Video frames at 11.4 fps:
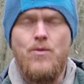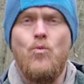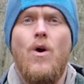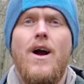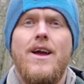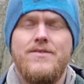
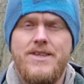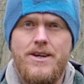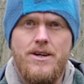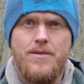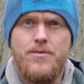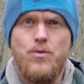why I've set
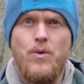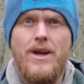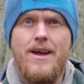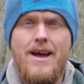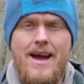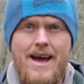it up the way
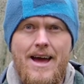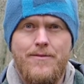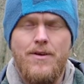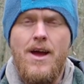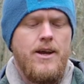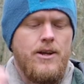I have,
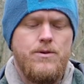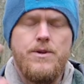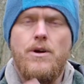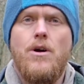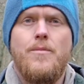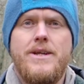
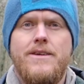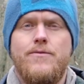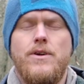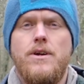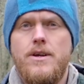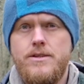including all my
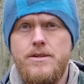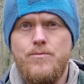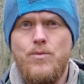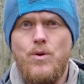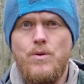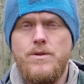different custom
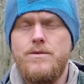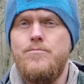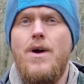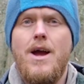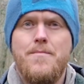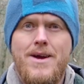modes,
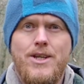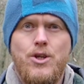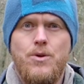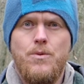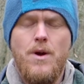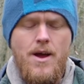my
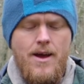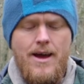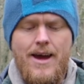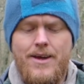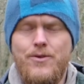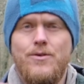menu,
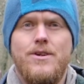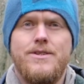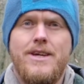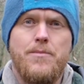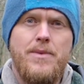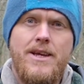and you'll also
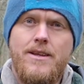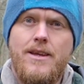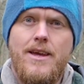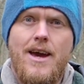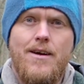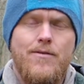get a
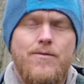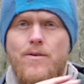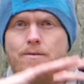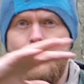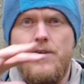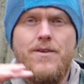PDF
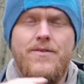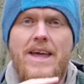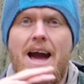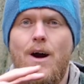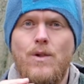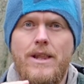of kind of the
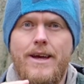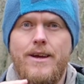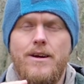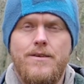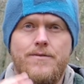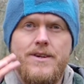outlay
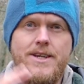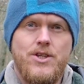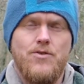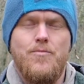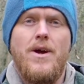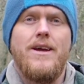of each
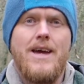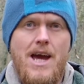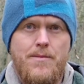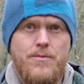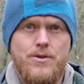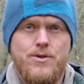of my
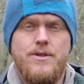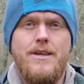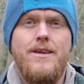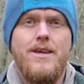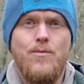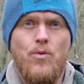cameras, the
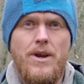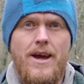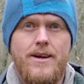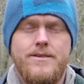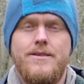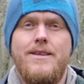
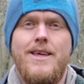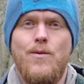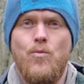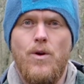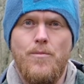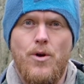EM1X and the
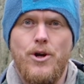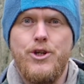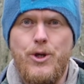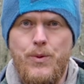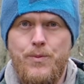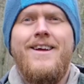EM1 Mark
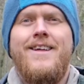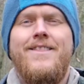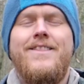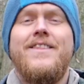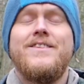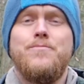II.
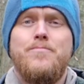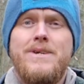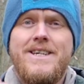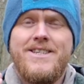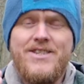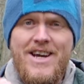Then there's a
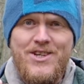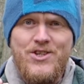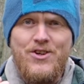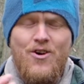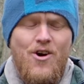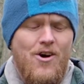big
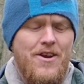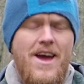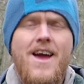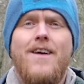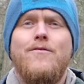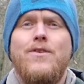section on
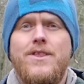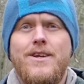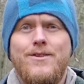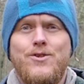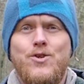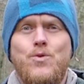
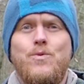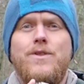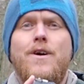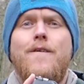everything to do with